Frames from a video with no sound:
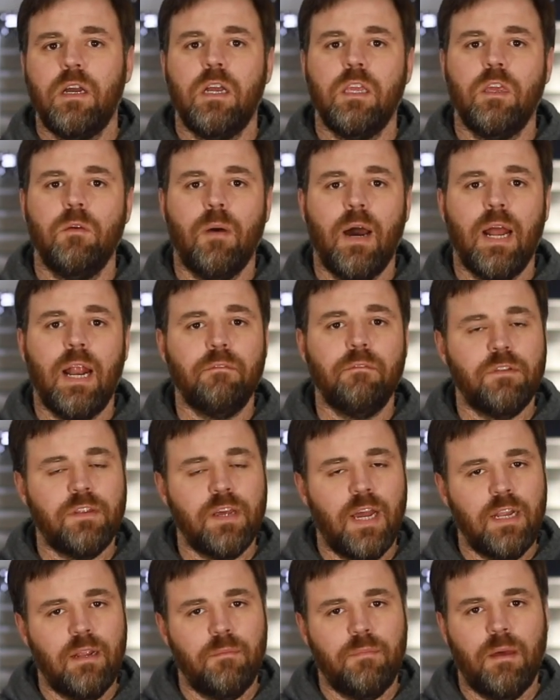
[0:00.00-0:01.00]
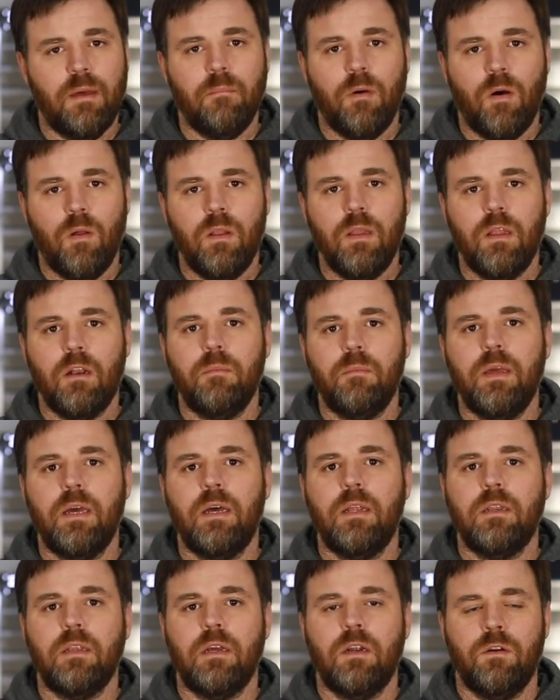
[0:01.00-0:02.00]
You might have to tighten up that bowl a little
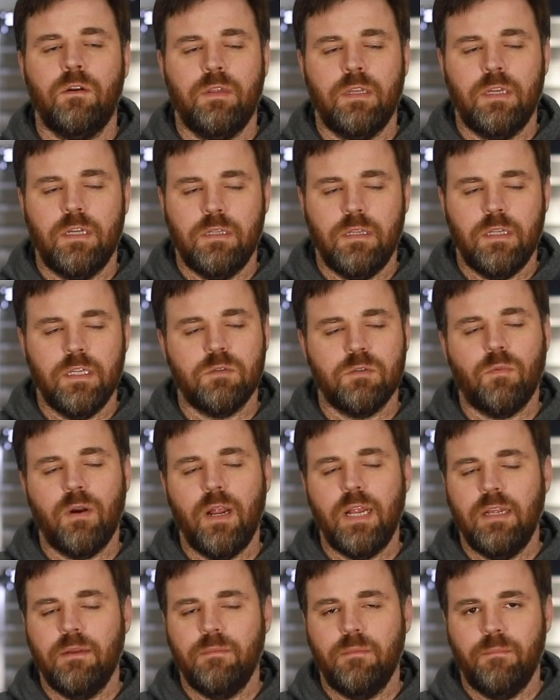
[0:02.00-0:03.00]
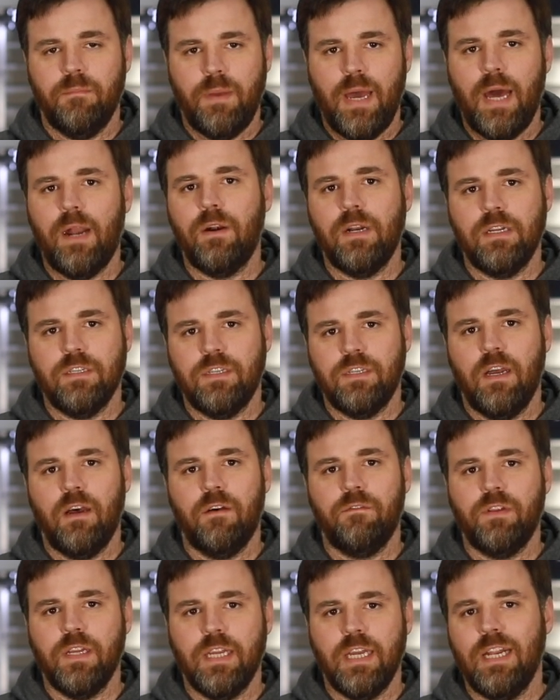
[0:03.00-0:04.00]
bit, or the spray pattern
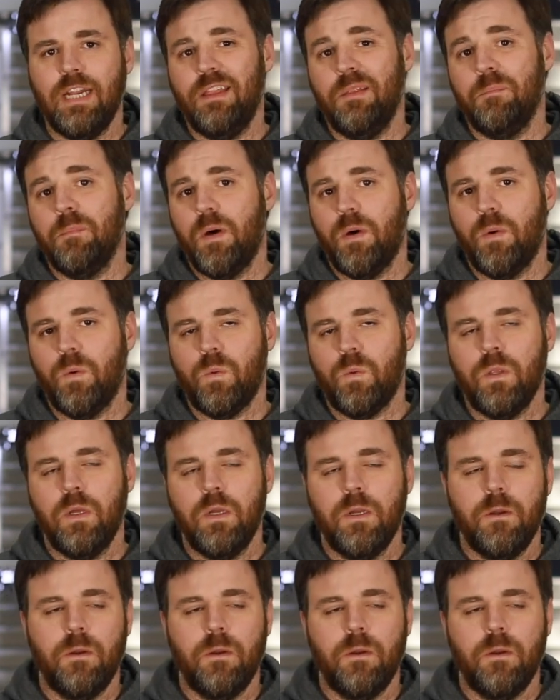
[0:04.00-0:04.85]
itself, to get in the bowl.